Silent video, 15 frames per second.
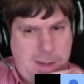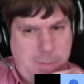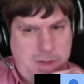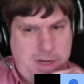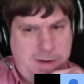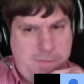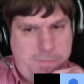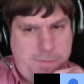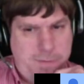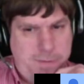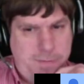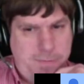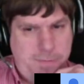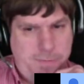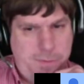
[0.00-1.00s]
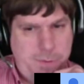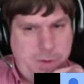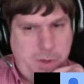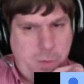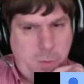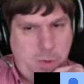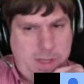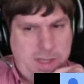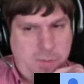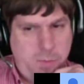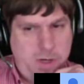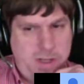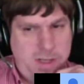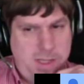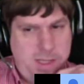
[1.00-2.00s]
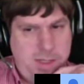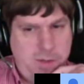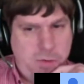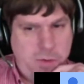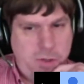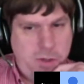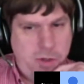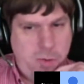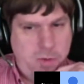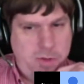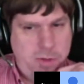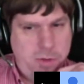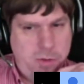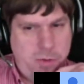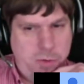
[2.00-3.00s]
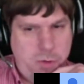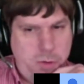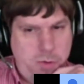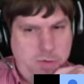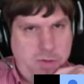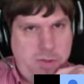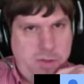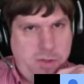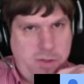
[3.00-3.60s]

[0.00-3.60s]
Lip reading: I mean, well, that's one of the things you can do with your truths.